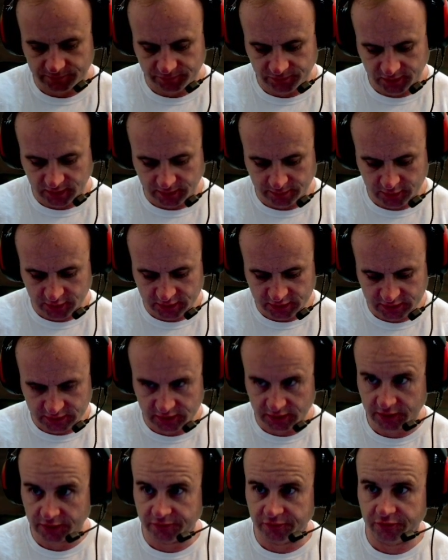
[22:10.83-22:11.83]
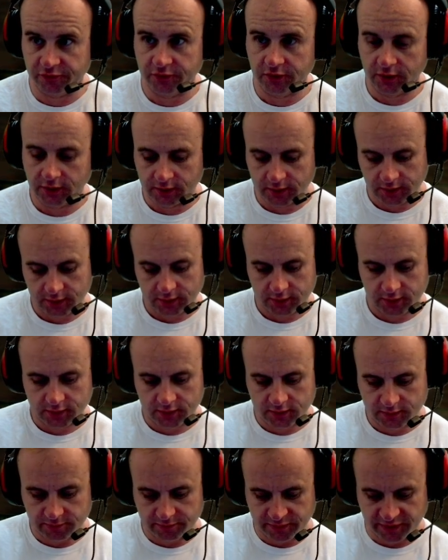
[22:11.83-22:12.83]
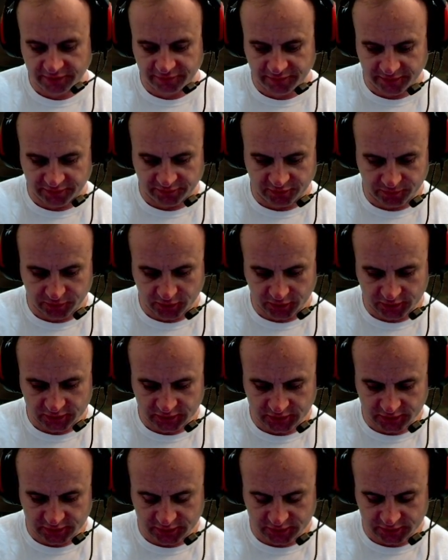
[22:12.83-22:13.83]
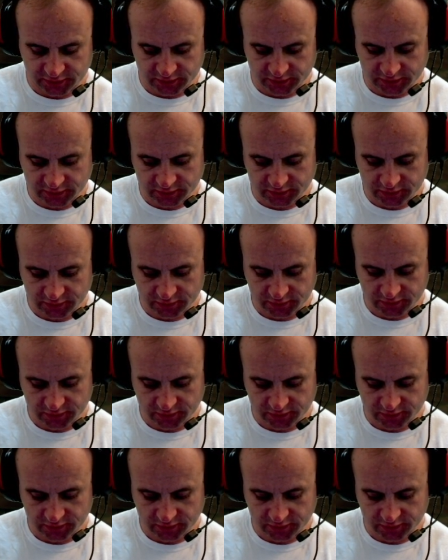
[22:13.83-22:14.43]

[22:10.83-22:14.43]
I'm gonna see if my favorite person is